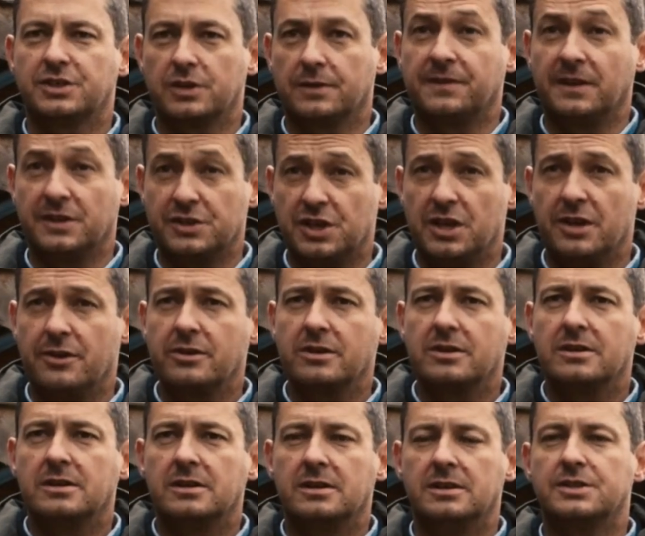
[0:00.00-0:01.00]
soft engineering,
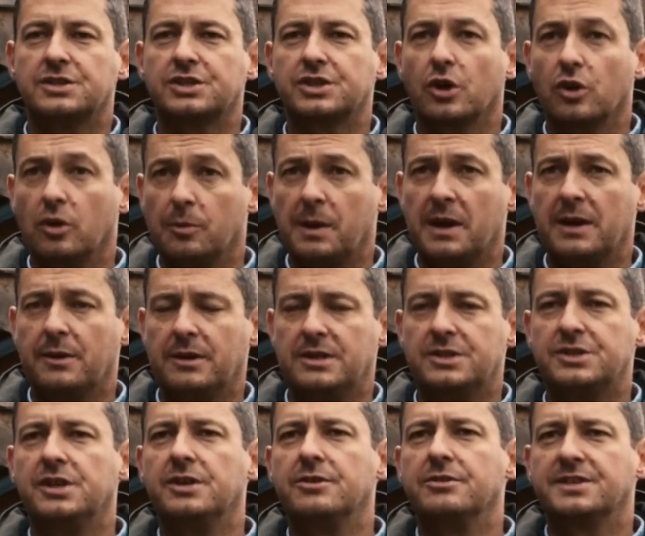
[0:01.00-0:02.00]
in soil
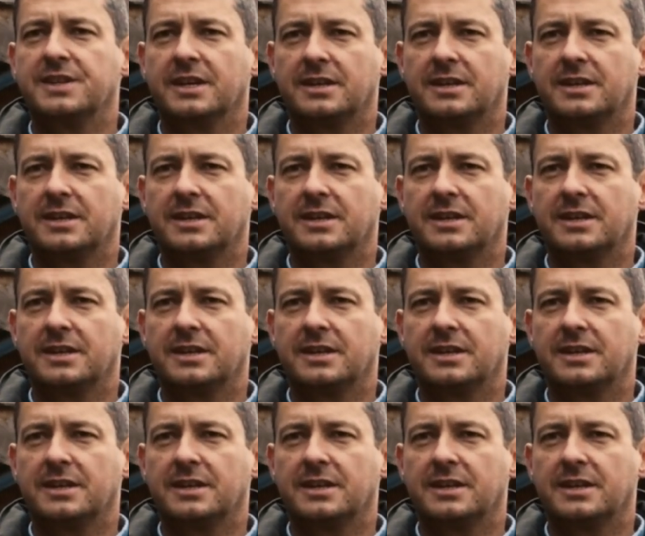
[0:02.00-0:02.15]
bioengineering